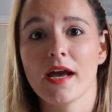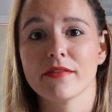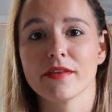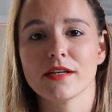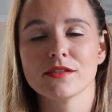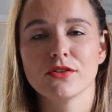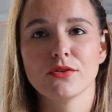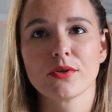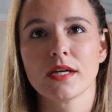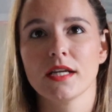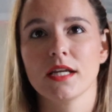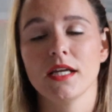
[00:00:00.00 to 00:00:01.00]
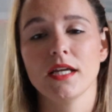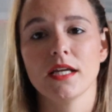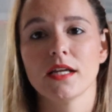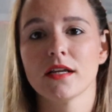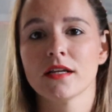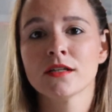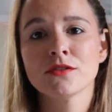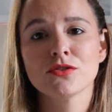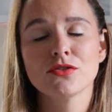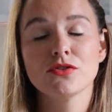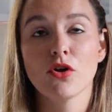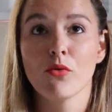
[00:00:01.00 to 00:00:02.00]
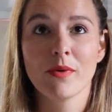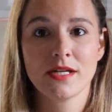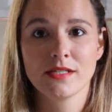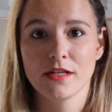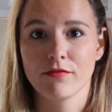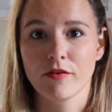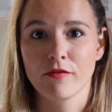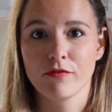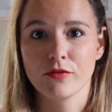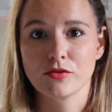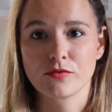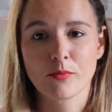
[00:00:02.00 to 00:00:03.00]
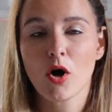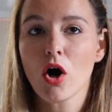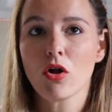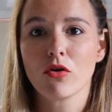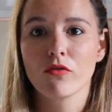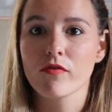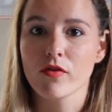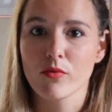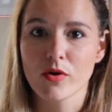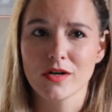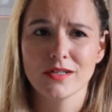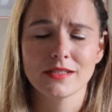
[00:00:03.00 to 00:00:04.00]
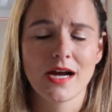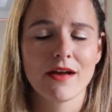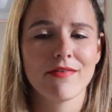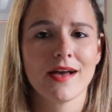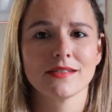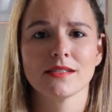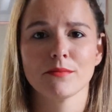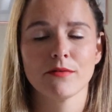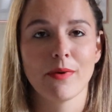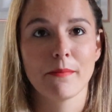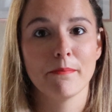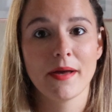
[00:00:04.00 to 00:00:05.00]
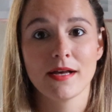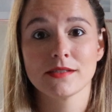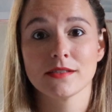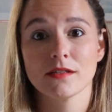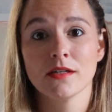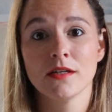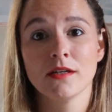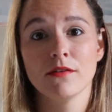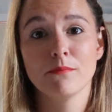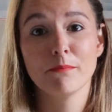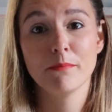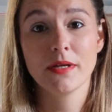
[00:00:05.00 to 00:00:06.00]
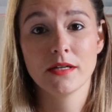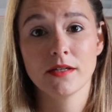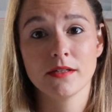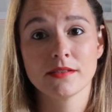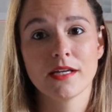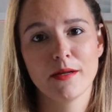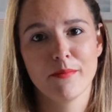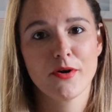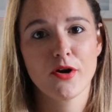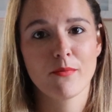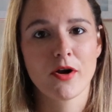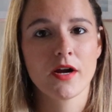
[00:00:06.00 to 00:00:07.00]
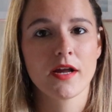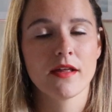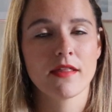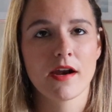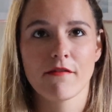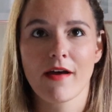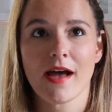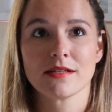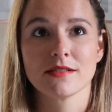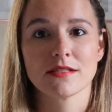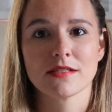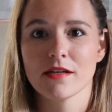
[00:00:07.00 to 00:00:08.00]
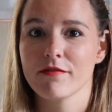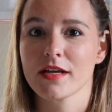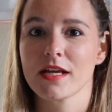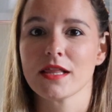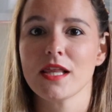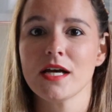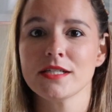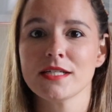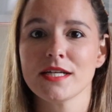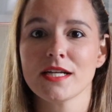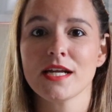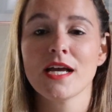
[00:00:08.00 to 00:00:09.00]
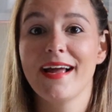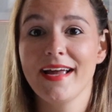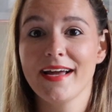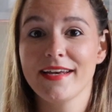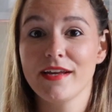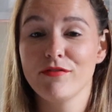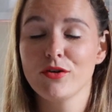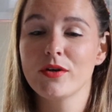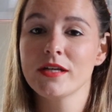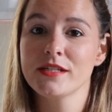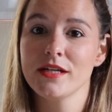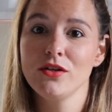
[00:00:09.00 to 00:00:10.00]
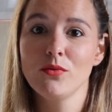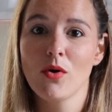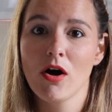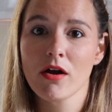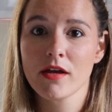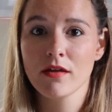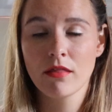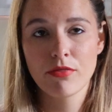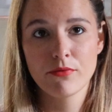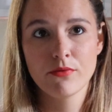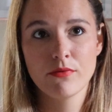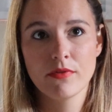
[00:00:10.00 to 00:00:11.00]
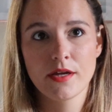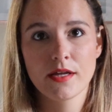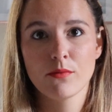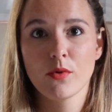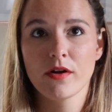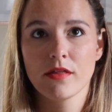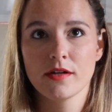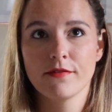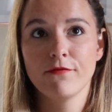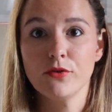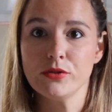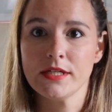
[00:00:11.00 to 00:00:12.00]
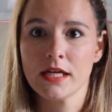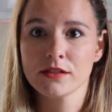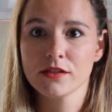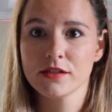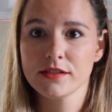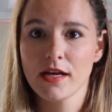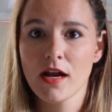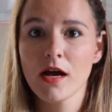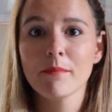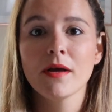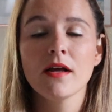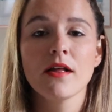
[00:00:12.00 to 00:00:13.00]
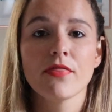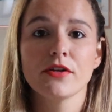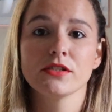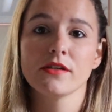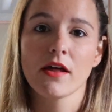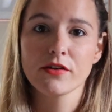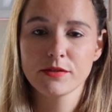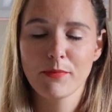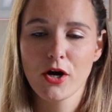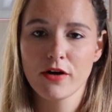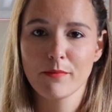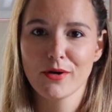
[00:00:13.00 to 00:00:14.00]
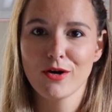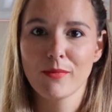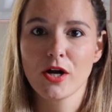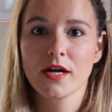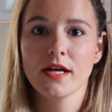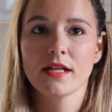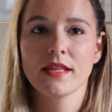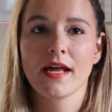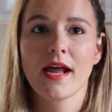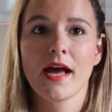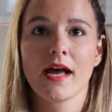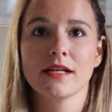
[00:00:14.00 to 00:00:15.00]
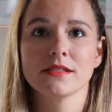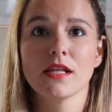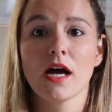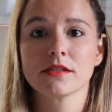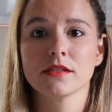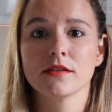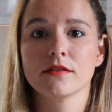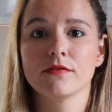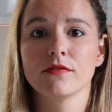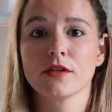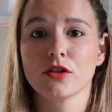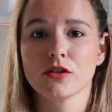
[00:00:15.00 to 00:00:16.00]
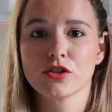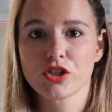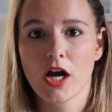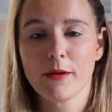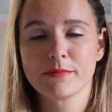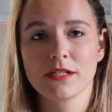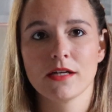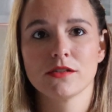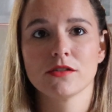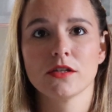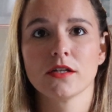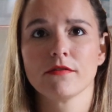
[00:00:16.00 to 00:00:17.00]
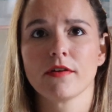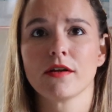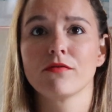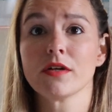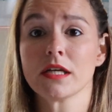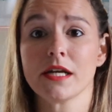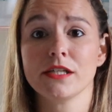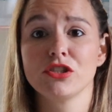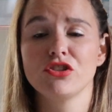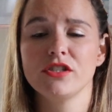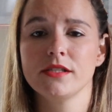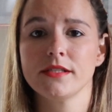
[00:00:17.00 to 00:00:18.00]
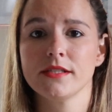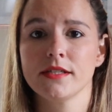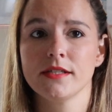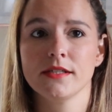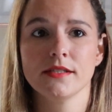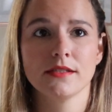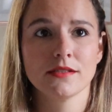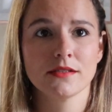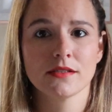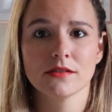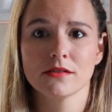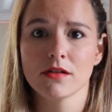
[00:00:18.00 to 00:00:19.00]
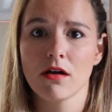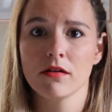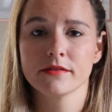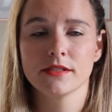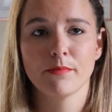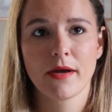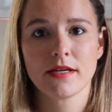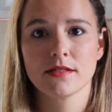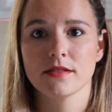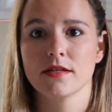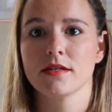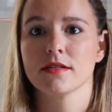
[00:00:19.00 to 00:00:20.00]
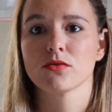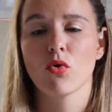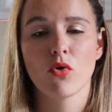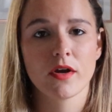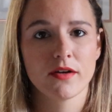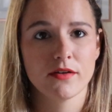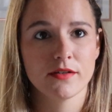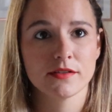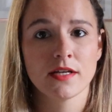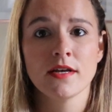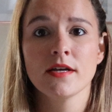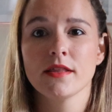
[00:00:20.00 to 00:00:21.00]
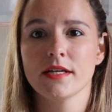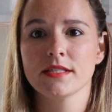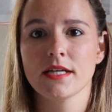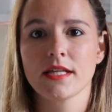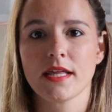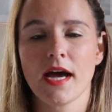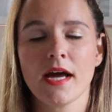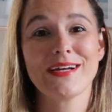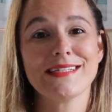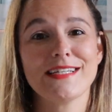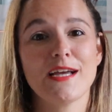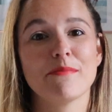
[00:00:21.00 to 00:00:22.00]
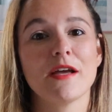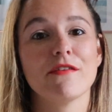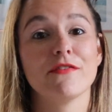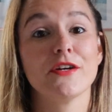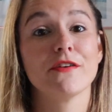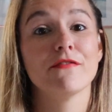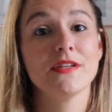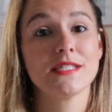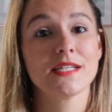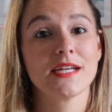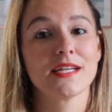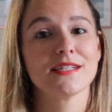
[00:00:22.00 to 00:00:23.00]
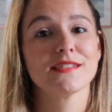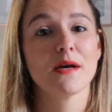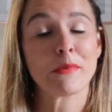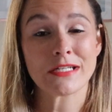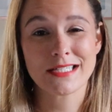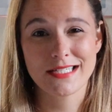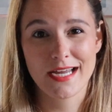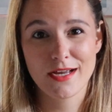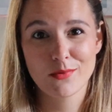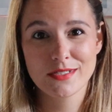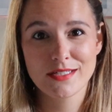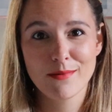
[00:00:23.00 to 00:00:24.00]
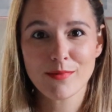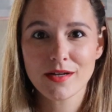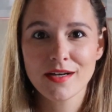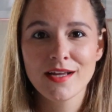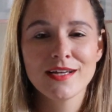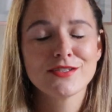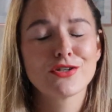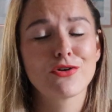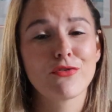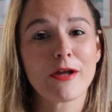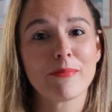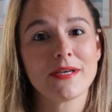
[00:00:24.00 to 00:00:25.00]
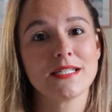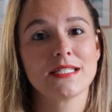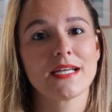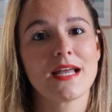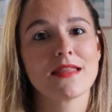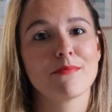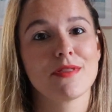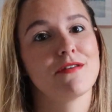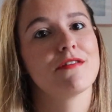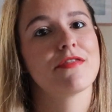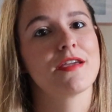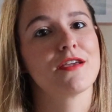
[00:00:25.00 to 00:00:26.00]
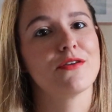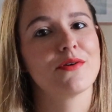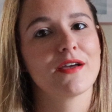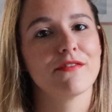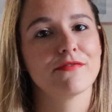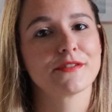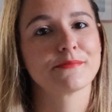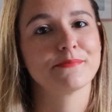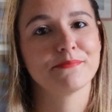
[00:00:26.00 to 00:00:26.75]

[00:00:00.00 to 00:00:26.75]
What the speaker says: endless. You can eat so many different foods from all over the world. I've had some of my best meals in Borough Market that I've had since living in London. And if you continue walking through like where the food tents are set up, there's another part of Borough Market that has lots of little shops that serve like really nice cheeses, salt, spices, oils, things like that. Great tip if you're visiting in the summer and staying with someone, it's a great place to get them a little thank you gift.